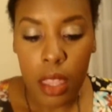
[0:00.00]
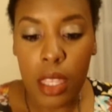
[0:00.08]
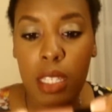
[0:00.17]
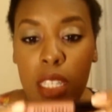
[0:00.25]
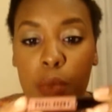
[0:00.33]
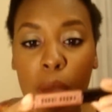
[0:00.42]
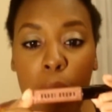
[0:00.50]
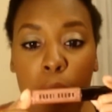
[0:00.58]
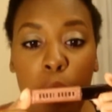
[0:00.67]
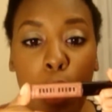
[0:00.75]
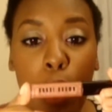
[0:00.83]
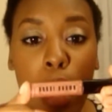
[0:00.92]
this is
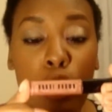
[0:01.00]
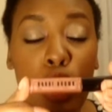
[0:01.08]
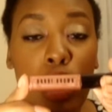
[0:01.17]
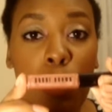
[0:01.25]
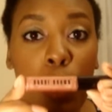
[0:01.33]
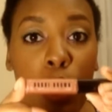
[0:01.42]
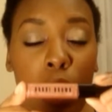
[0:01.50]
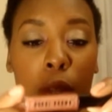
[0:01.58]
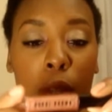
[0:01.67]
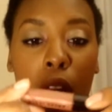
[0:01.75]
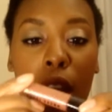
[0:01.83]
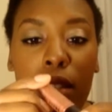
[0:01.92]
Bobbi Brown Shimmer
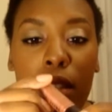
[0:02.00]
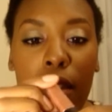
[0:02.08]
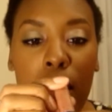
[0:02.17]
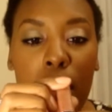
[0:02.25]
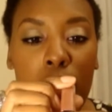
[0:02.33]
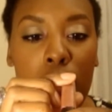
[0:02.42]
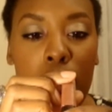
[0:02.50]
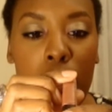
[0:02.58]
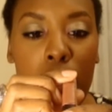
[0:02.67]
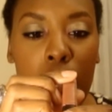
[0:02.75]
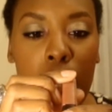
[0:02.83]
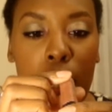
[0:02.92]
Lip Gloss, and this
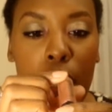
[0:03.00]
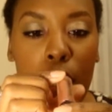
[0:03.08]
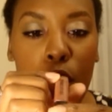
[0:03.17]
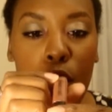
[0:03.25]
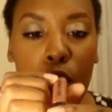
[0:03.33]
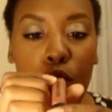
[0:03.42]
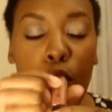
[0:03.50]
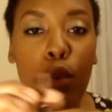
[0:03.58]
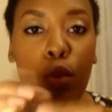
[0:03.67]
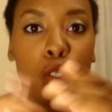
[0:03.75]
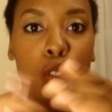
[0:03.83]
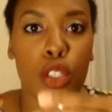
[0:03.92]
is in
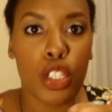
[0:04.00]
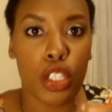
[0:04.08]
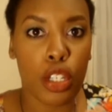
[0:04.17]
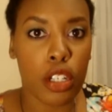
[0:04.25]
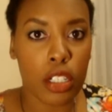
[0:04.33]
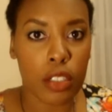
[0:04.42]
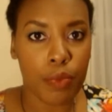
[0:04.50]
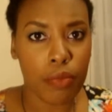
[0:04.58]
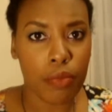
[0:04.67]
Rose Sugar.